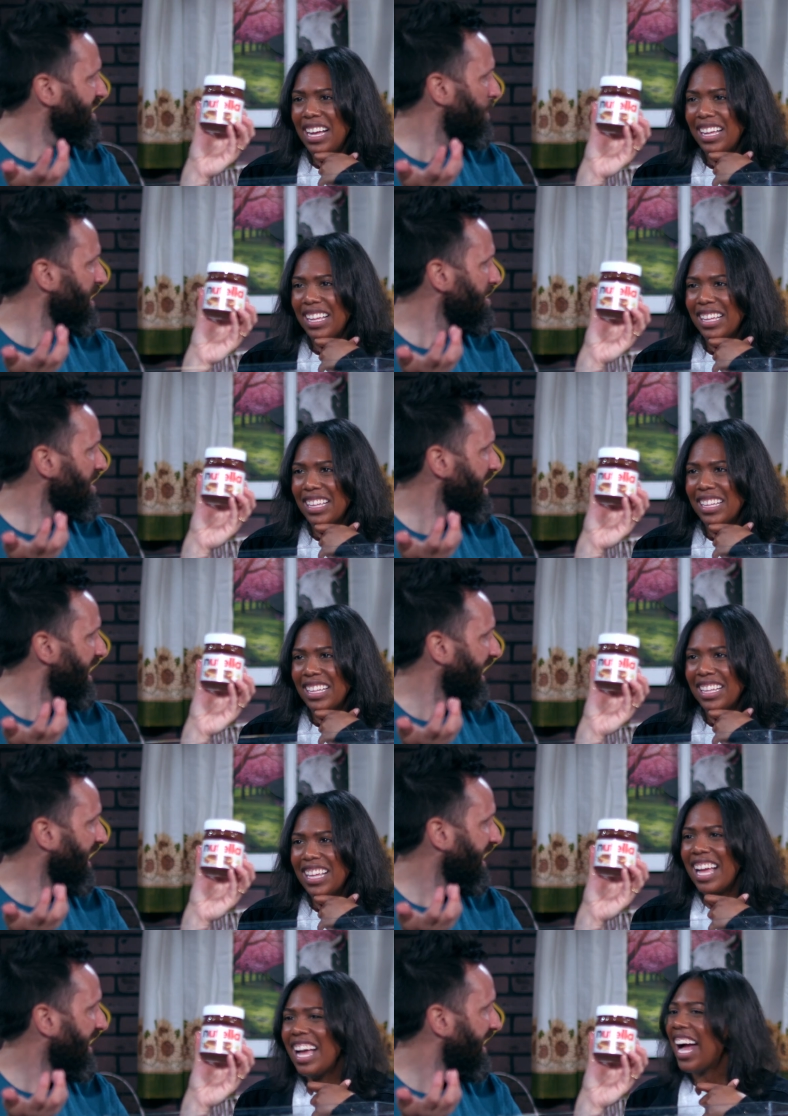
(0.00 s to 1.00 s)
Speaker 1: So what do you
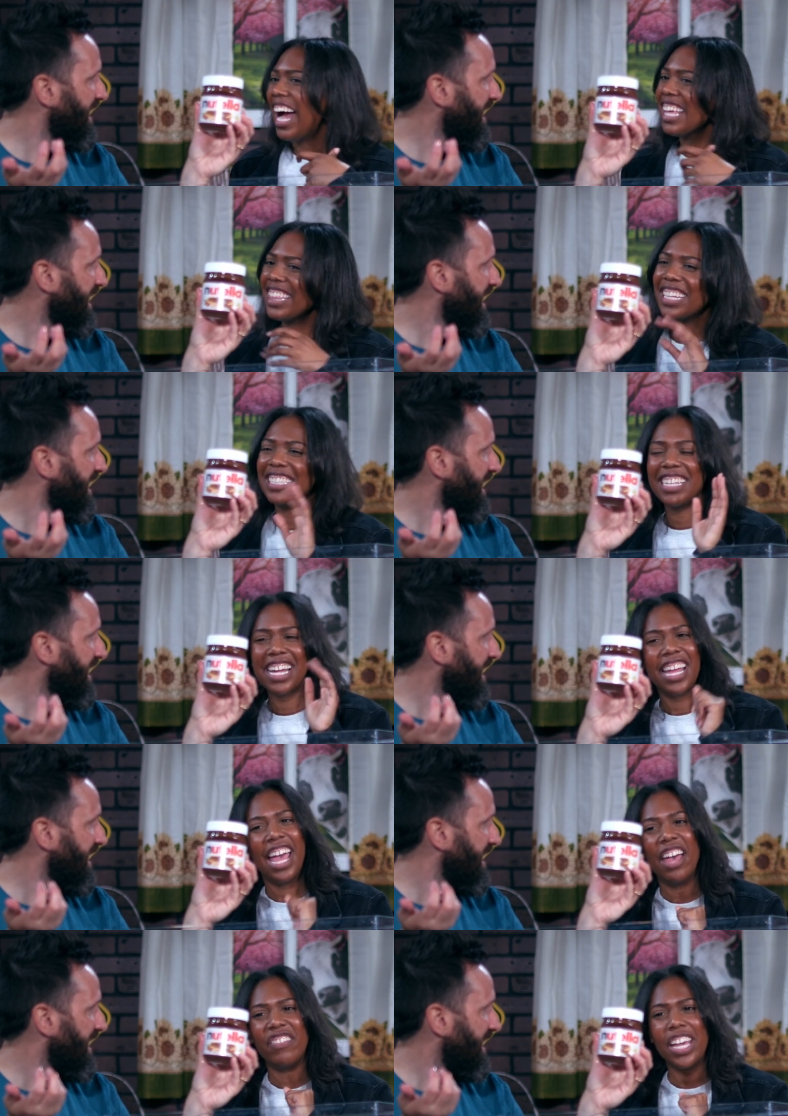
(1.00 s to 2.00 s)
think?
Speaker 2: I think it's
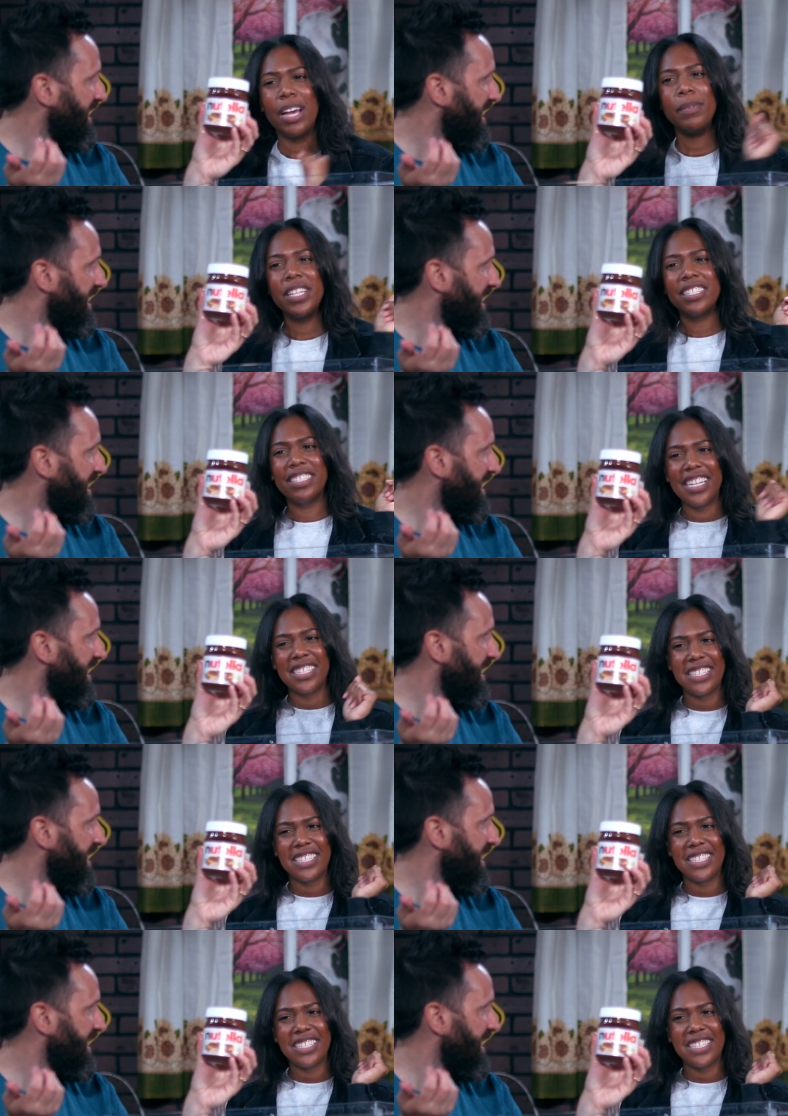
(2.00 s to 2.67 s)
kind of heavy. I'm gonna say